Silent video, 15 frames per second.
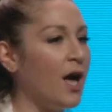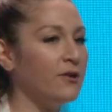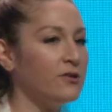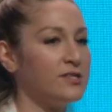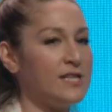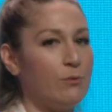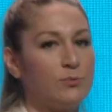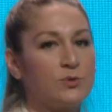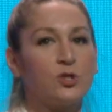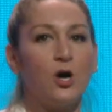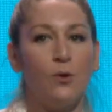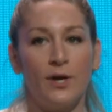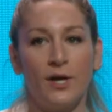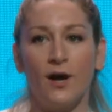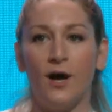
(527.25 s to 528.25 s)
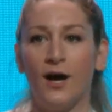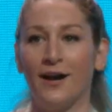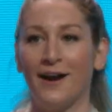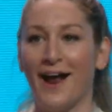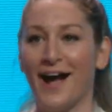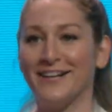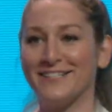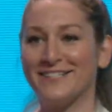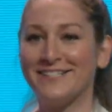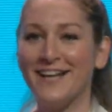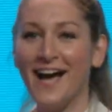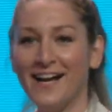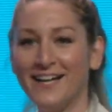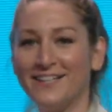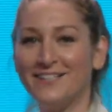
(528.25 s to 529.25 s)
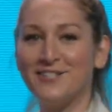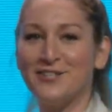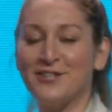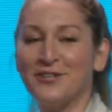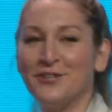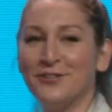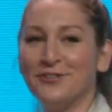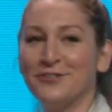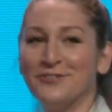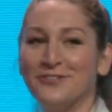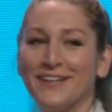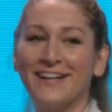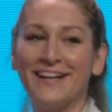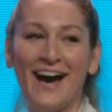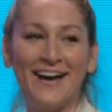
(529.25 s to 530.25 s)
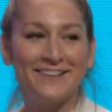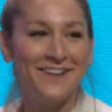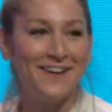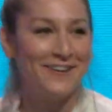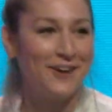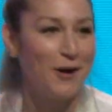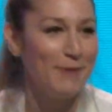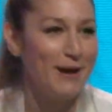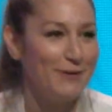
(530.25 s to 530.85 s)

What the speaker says: understand what was going on, I decided to catalog all my